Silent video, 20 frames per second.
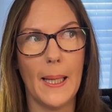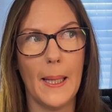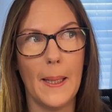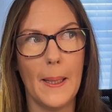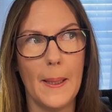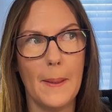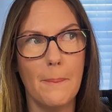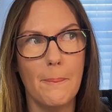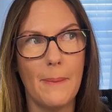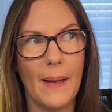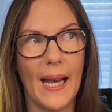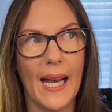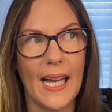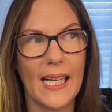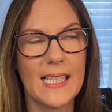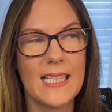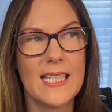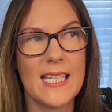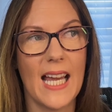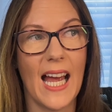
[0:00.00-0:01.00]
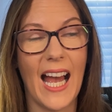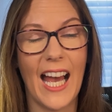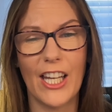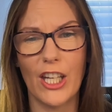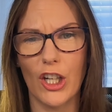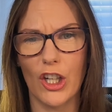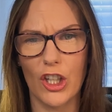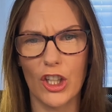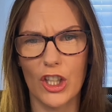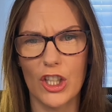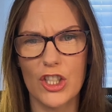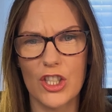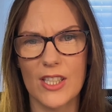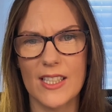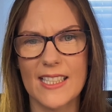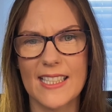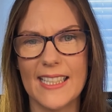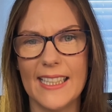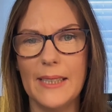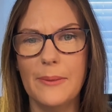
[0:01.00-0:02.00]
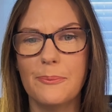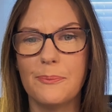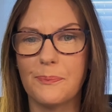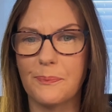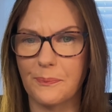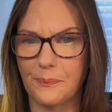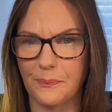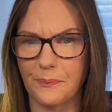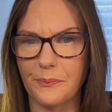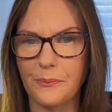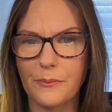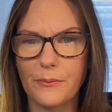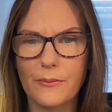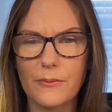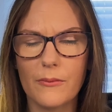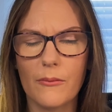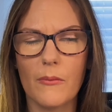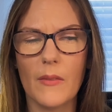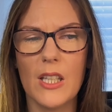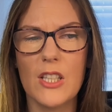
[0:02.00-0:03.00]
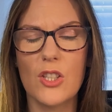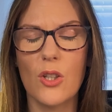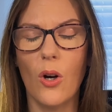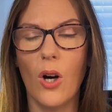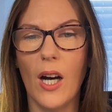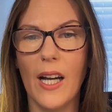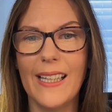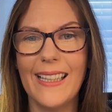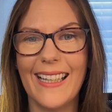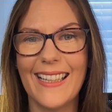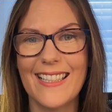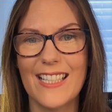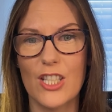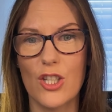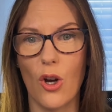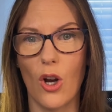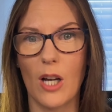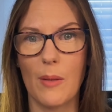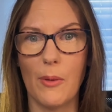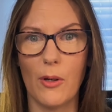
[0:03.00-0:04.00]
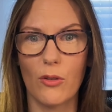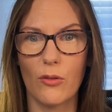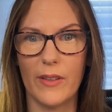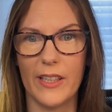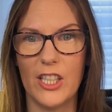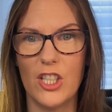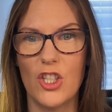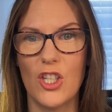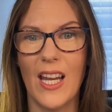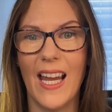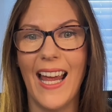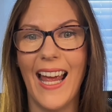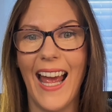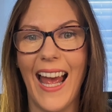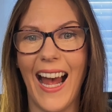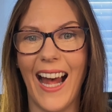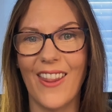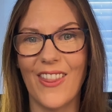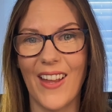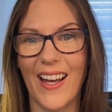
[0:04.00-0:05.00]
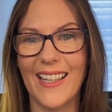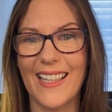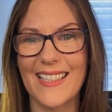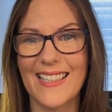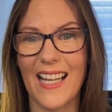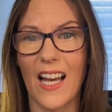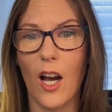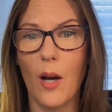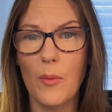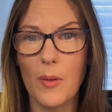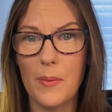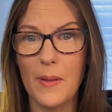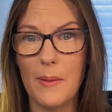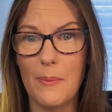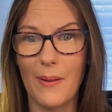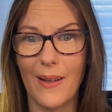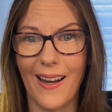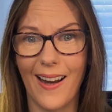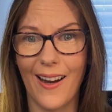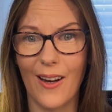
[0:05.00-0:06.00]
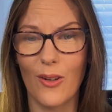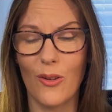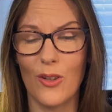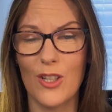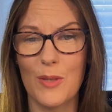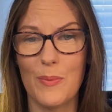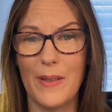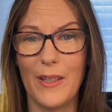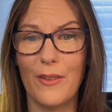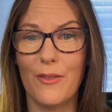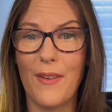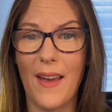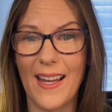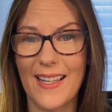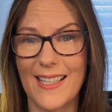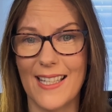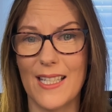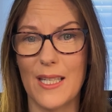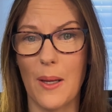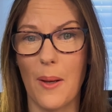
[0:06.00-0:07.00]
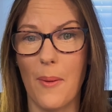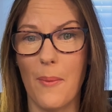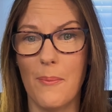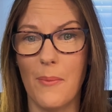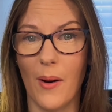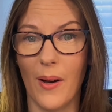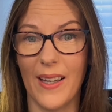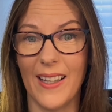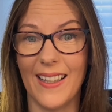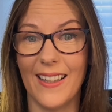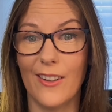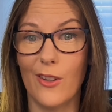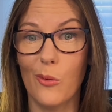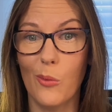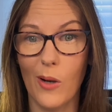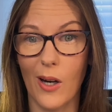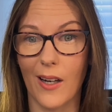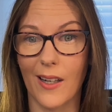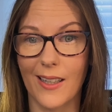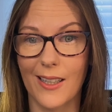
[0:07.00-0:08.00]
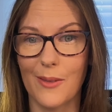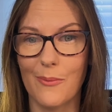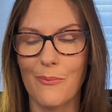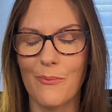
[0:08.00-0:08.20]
impact and urgency. So I like to talk about reach, and that is how many people are going to be affected by the work.